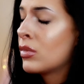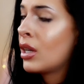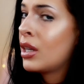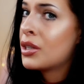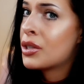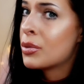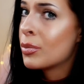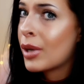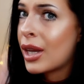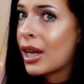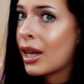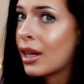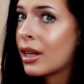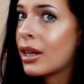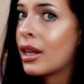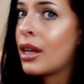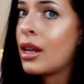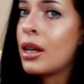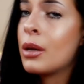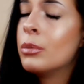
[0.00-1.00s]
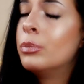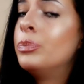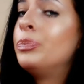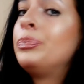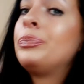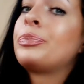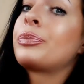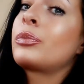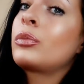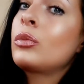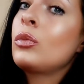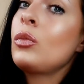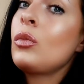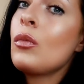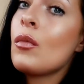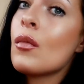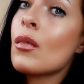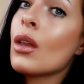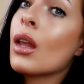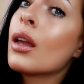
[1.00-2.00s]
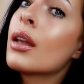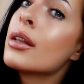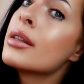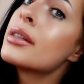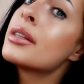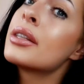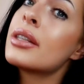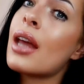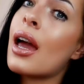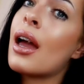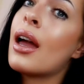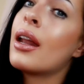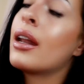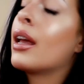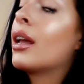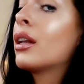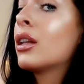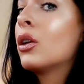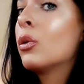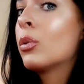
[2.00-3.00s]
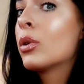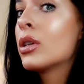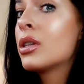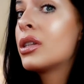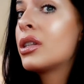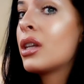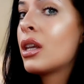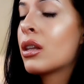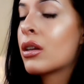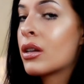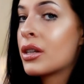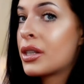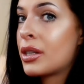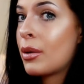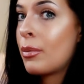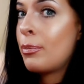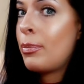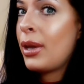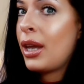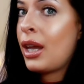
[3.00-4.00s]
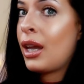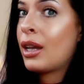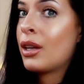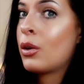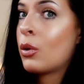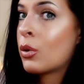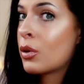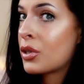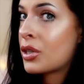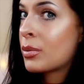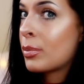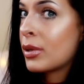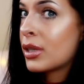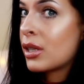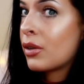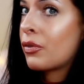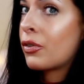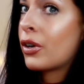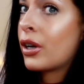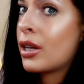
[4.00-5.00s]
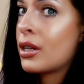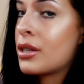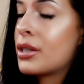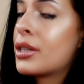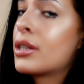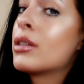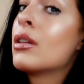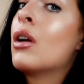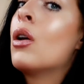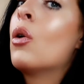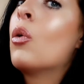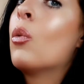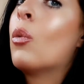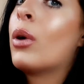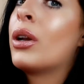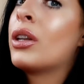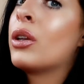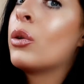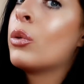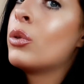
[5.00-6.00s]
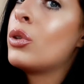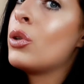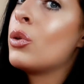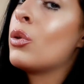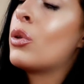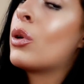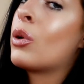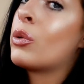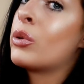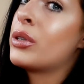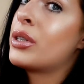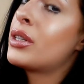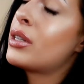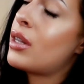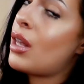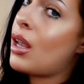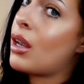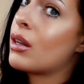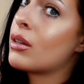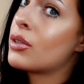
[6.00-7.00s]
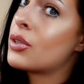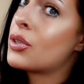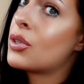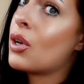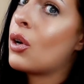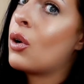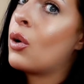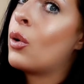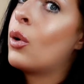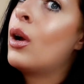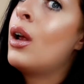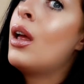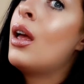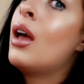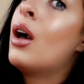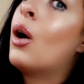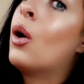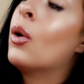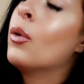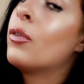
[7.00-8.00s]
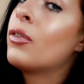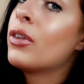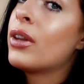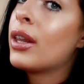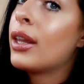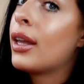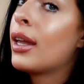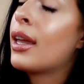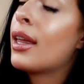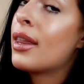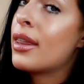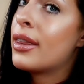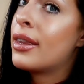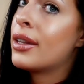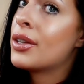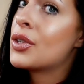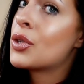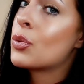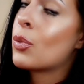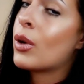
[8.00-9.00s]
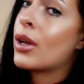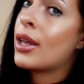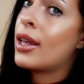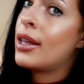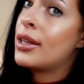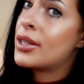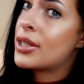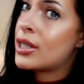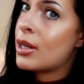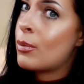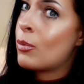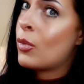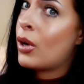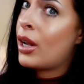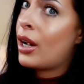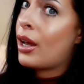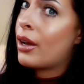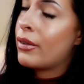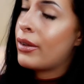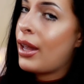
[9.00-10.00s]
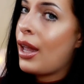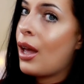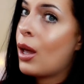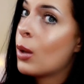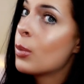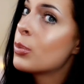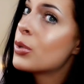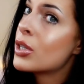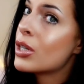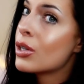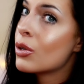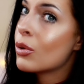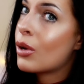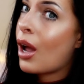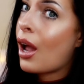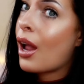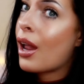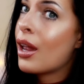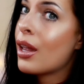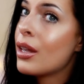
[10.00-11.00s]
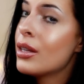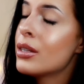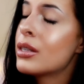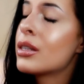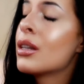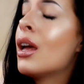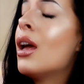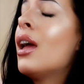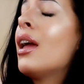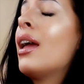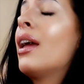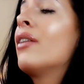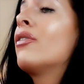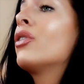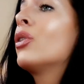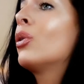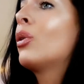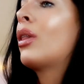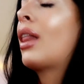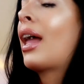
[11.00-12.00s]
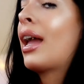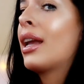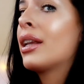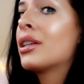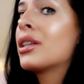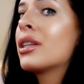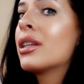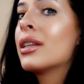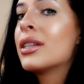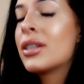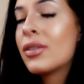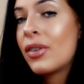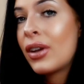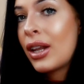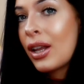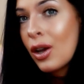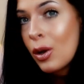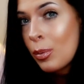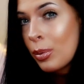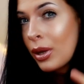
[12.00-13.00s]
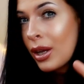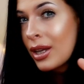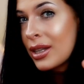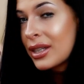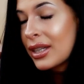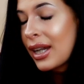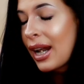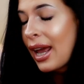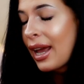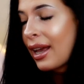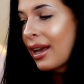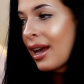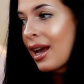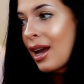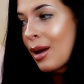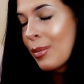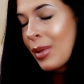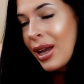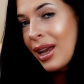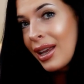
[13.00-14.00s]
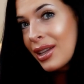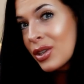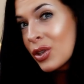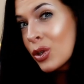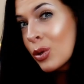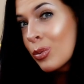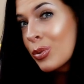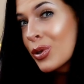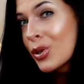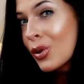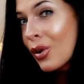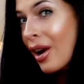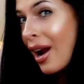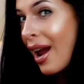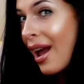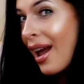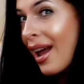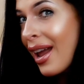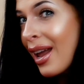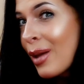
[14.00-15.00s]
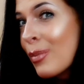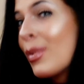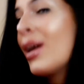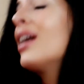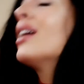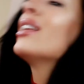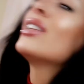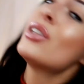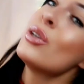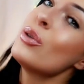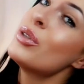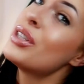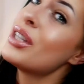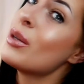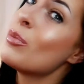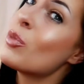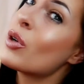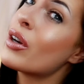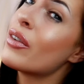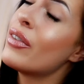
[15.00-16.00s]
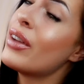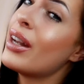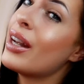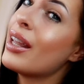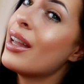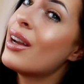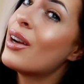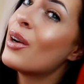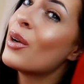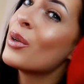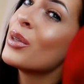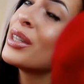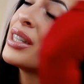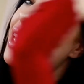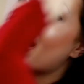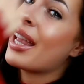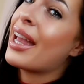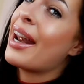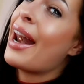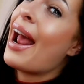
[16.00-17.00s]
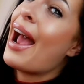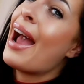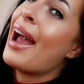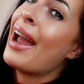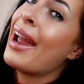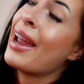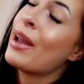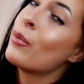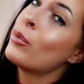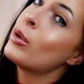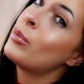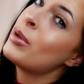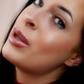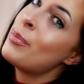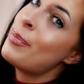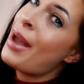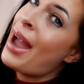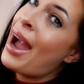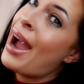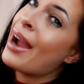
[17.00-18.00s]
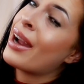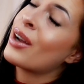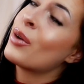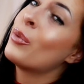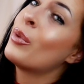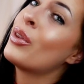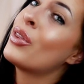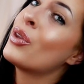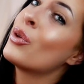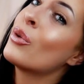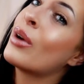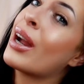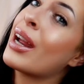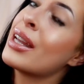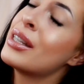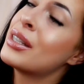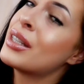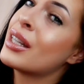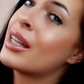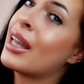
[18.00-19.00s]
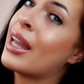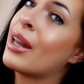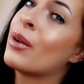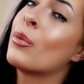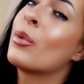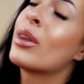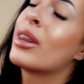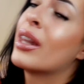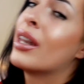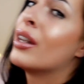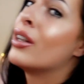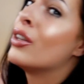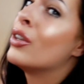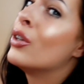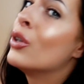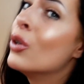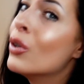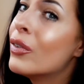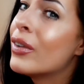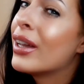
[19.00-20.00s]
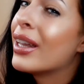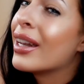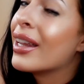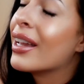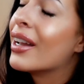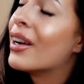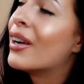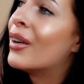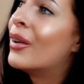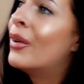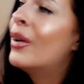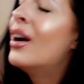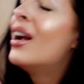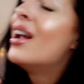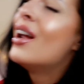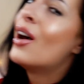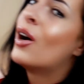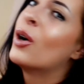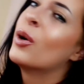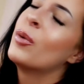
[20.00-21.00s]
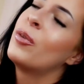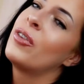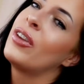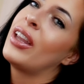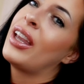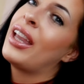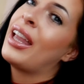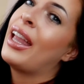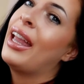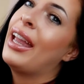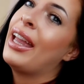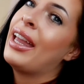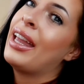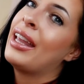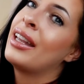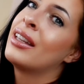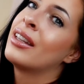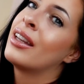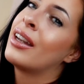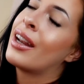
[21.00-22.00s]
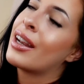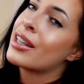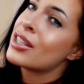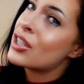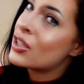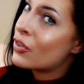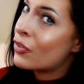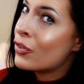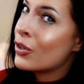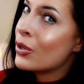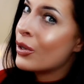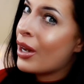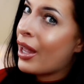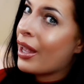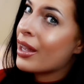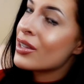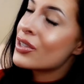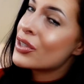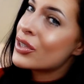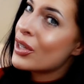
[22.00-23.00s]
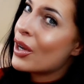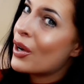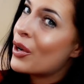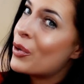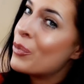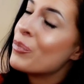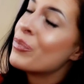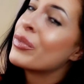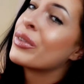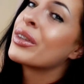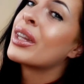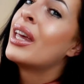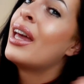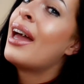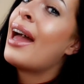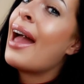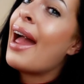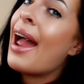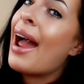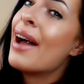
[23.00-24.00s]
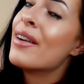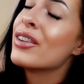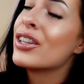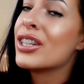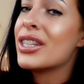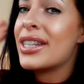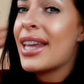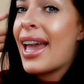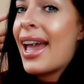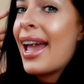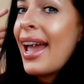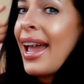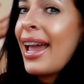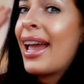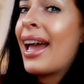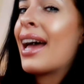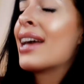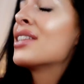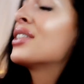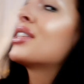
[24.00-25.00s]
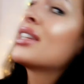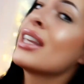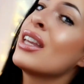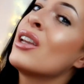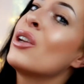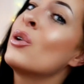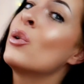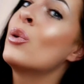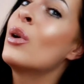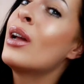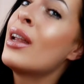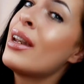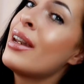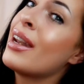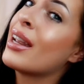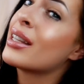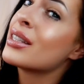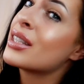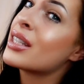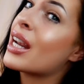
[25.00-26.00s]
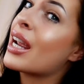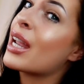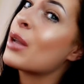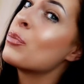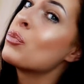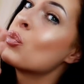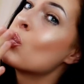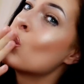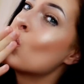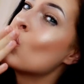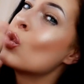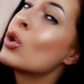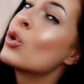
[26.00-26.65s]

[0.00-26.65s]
eat some candy instead, and you will see there's a big noticeable difference when you do those things. So hopefully this was somewhat of a help to you guys. If you liked this video, please like, comment, and subscribe to see more videos, and I will be back with you guys again with a new video, hopefully in the next few days. So have a good day. I'll see you next time.